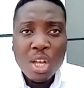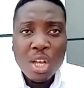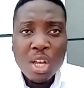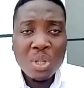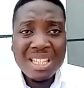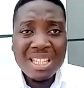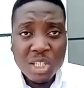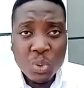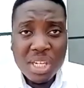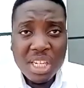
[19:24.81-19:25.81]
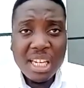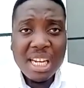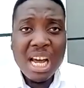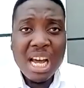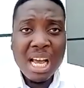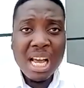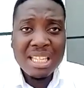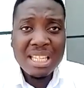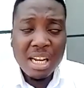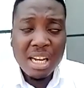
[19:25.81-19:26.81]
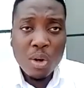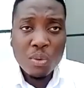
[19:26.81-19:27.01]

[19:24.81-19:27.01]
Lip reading: So that's the situation in Ghana as at now.